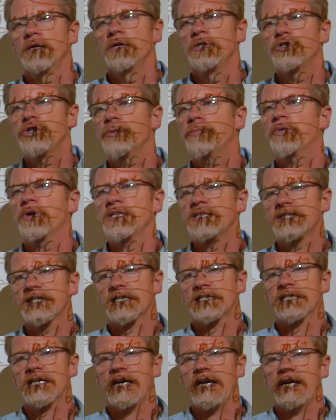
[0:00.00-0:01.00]

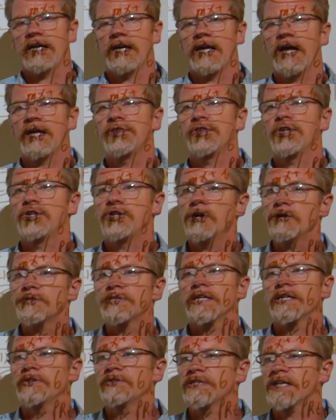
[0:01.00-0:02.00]
2.6a. And the notes
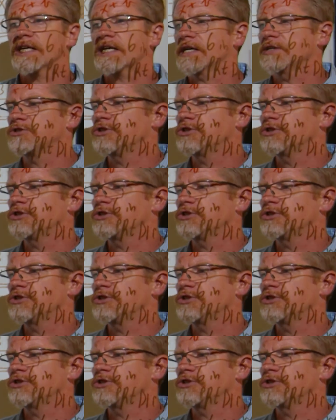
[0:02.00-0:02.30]
that you take on